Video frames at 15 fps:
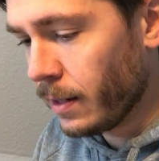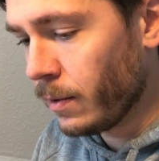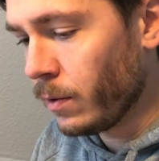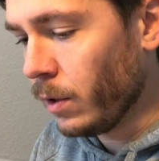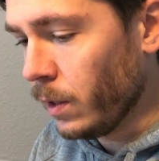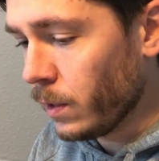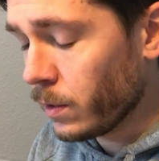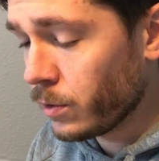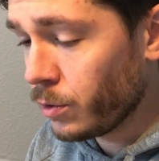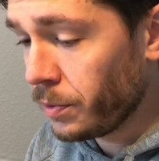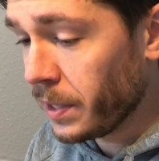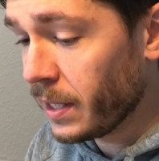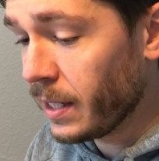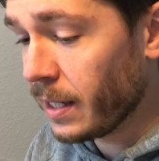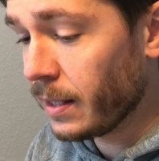then uh,
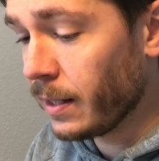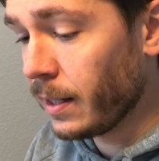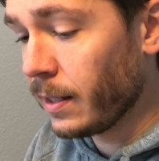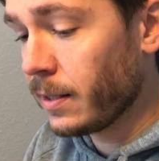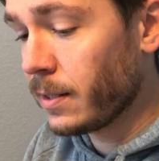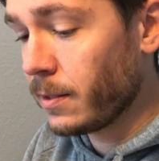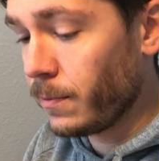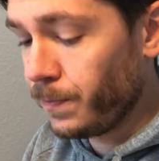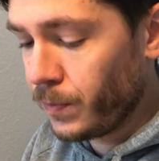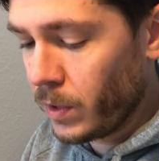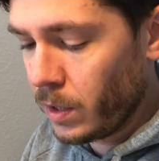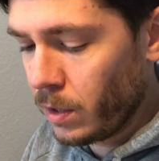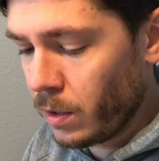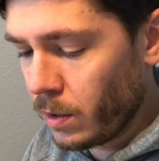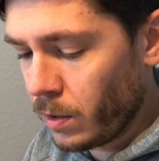during the attacks,
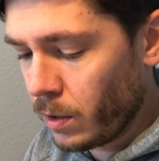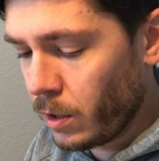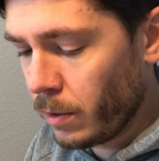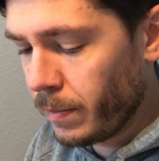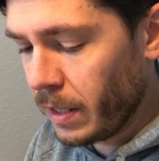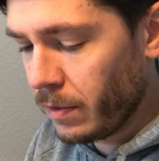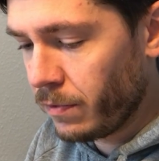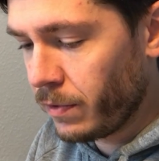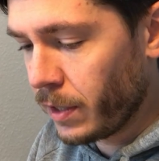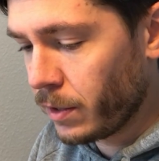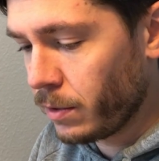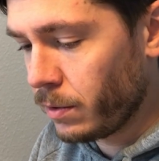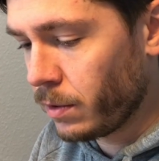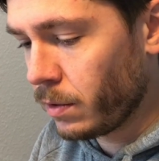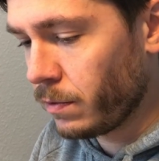the combat
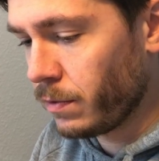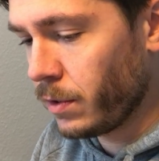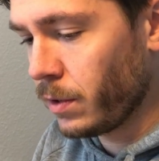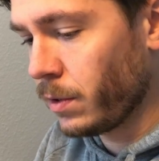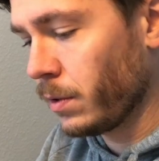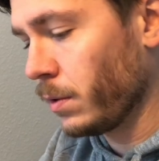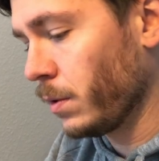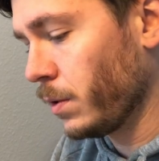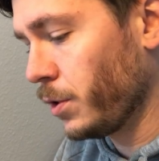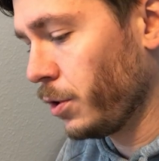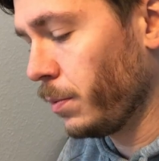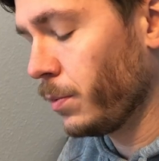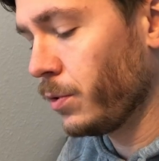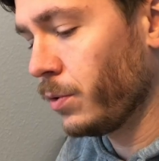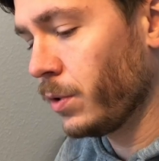factor of the
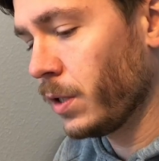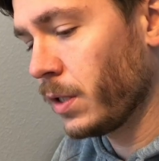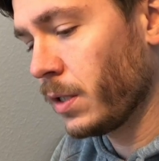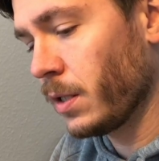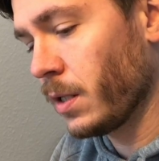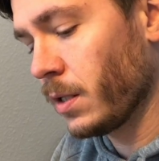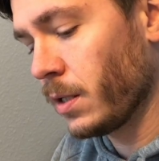German units